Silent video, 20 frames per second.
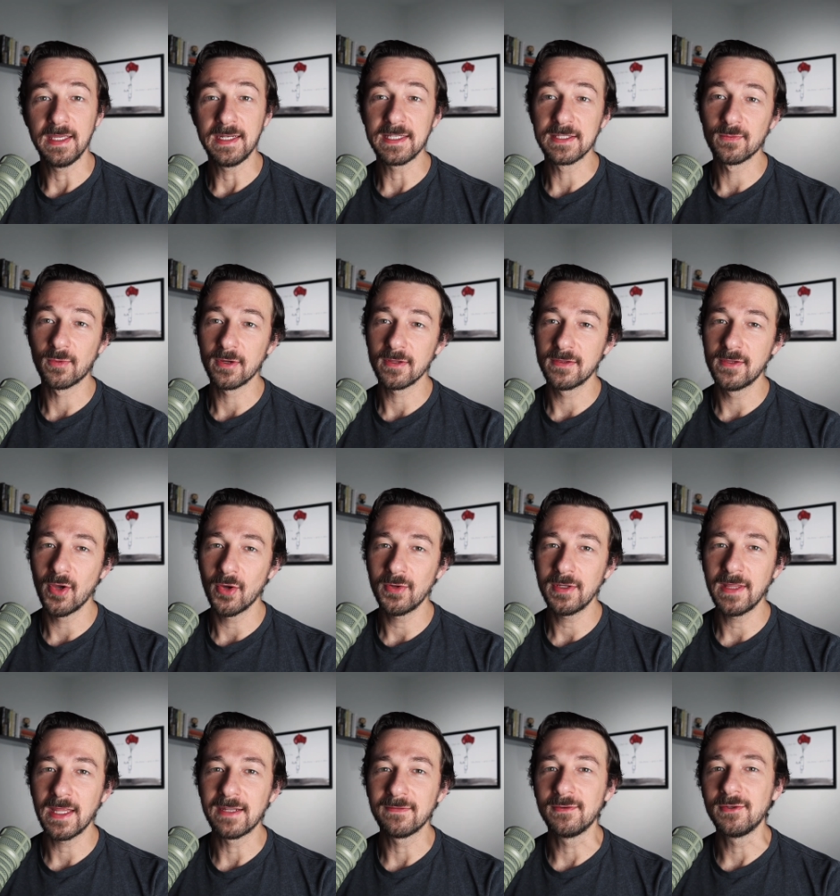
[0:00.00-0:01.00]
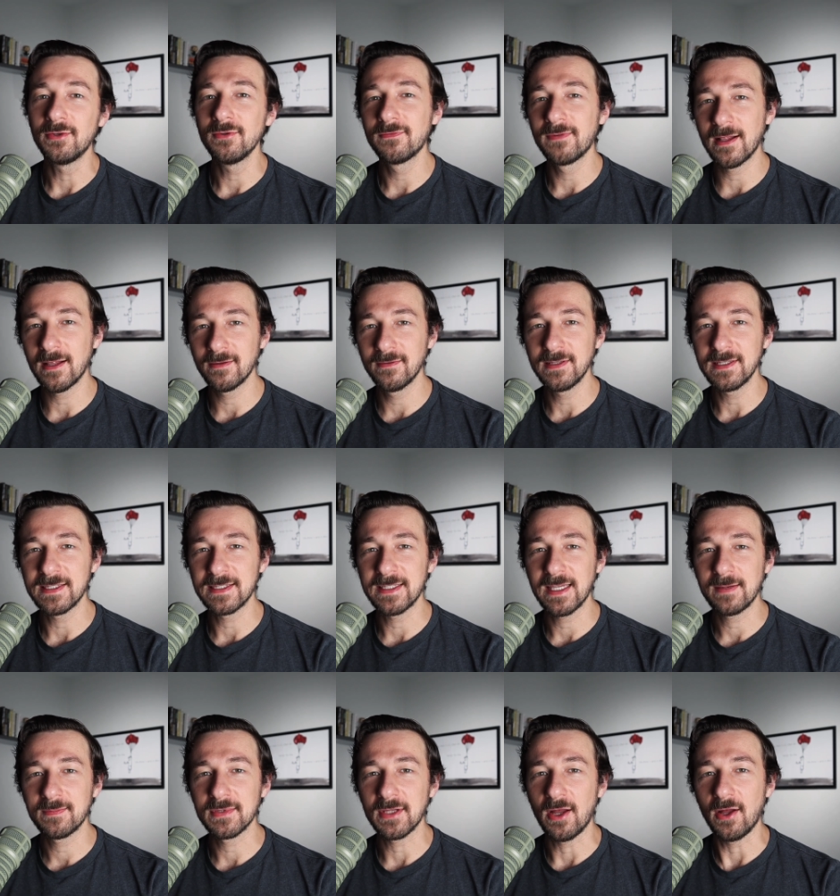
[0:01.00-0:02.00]
It is worth noting that if you do follow these
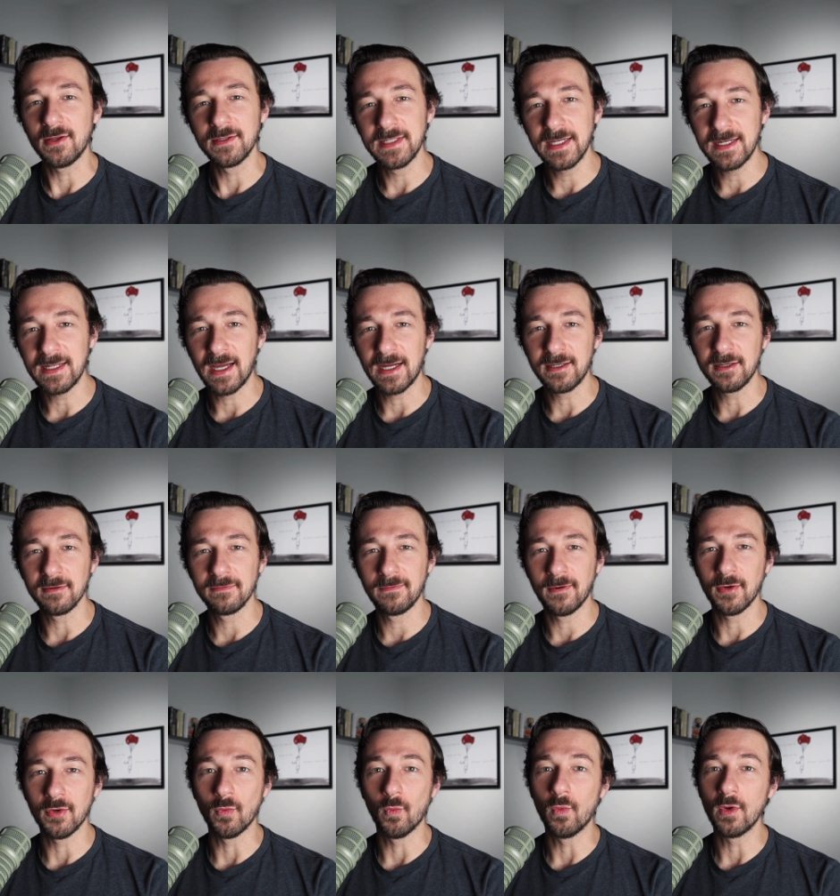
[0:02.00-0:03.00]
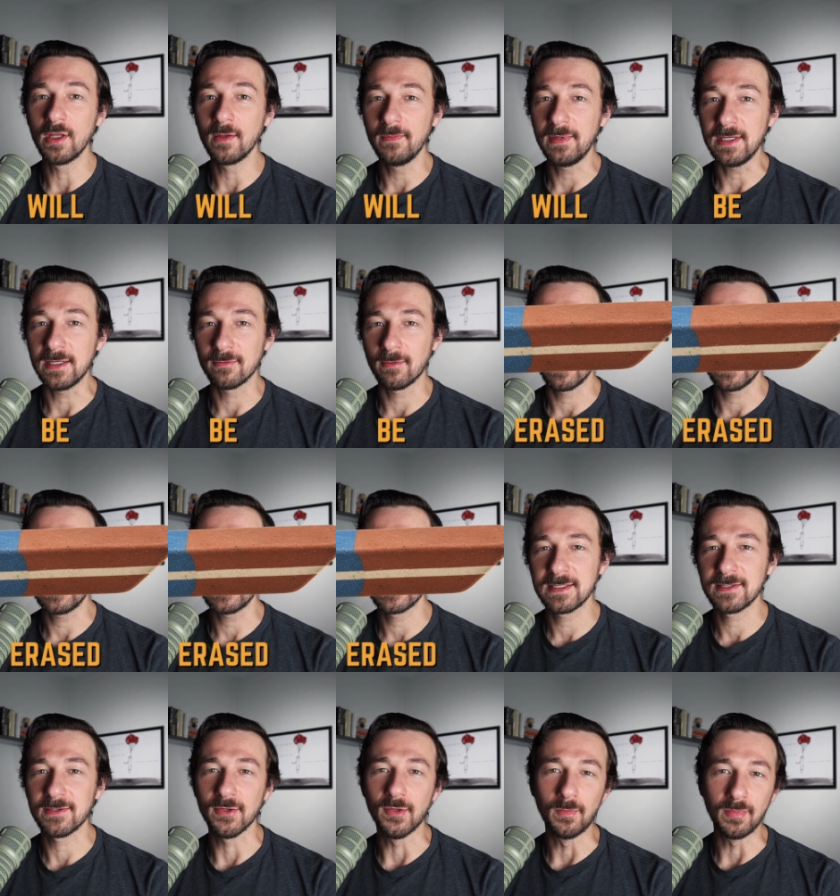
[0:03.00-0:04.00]
steps, all data on your phone will be
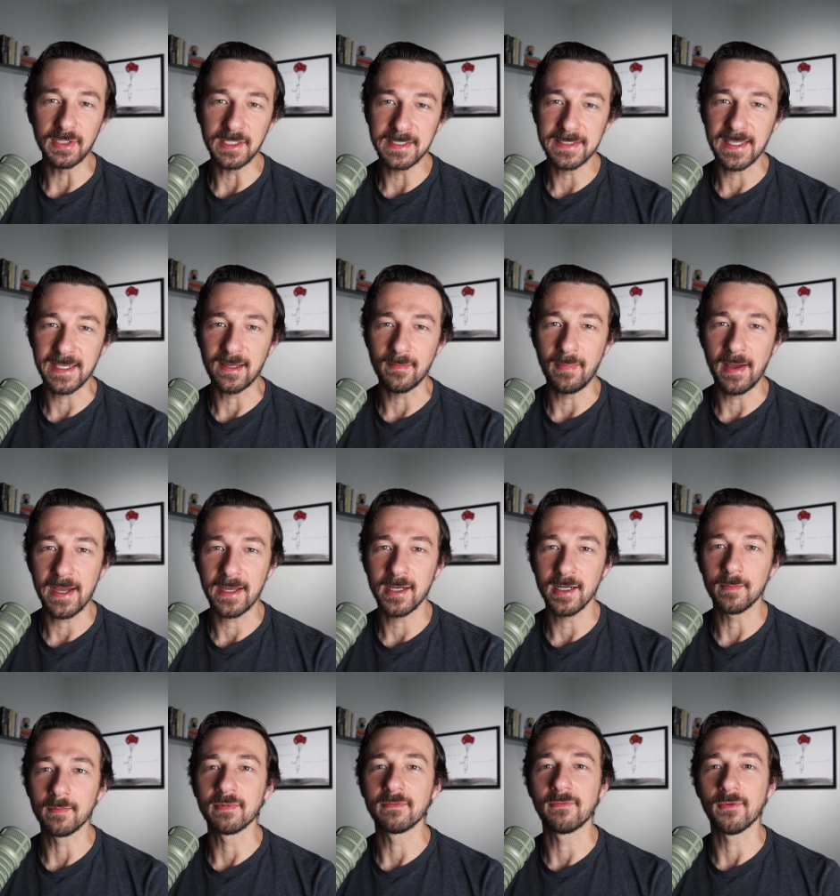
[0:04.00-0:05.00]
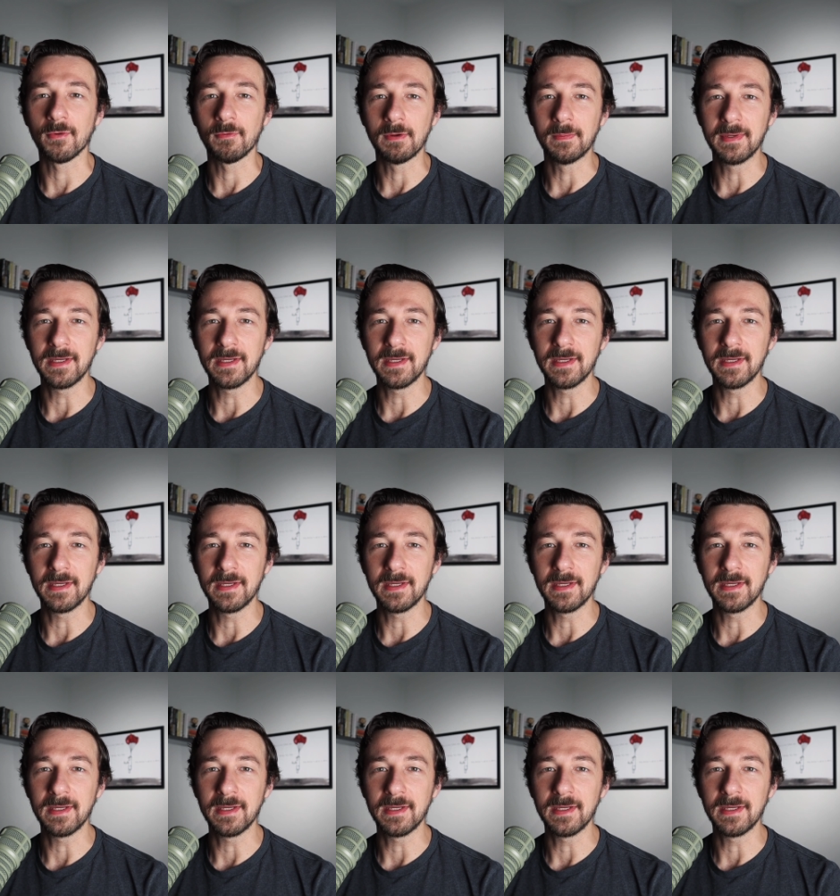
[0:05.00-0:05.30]
erased, so please take a backup before we